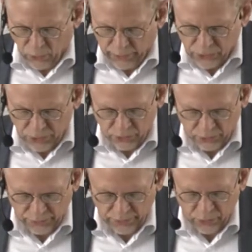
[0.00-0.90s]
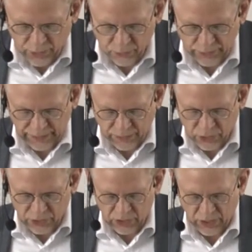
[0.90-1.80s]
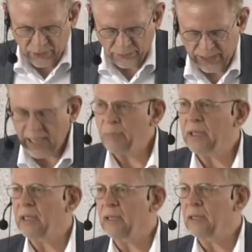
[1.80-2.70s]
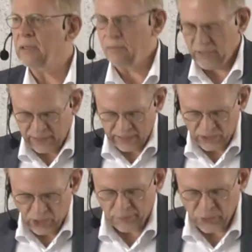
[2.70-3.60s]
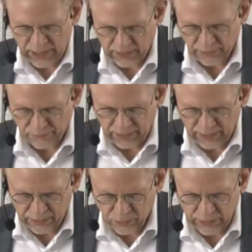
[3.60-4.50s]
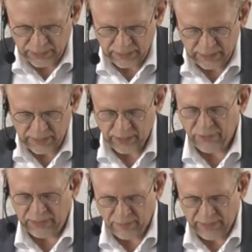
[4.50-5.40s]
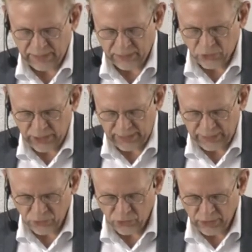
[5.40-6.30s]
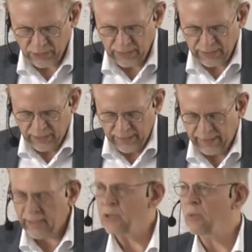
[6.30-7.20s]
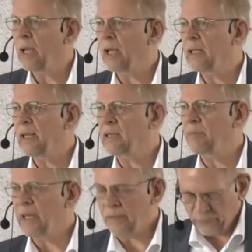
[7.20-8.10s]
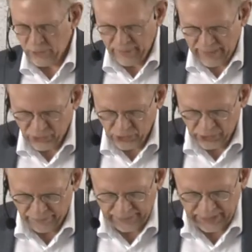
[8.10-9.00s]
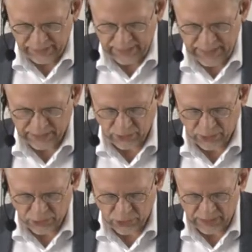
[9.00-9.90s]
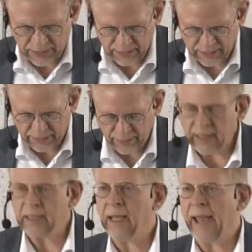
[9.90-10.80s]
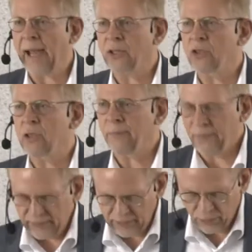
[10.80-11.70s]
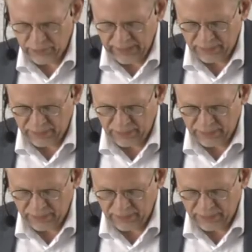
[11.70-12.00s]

which, due to the contradictions of capitalism, is objectively interested in a fundamental change, as well as by the formation of their class consciousness in the interaction of theory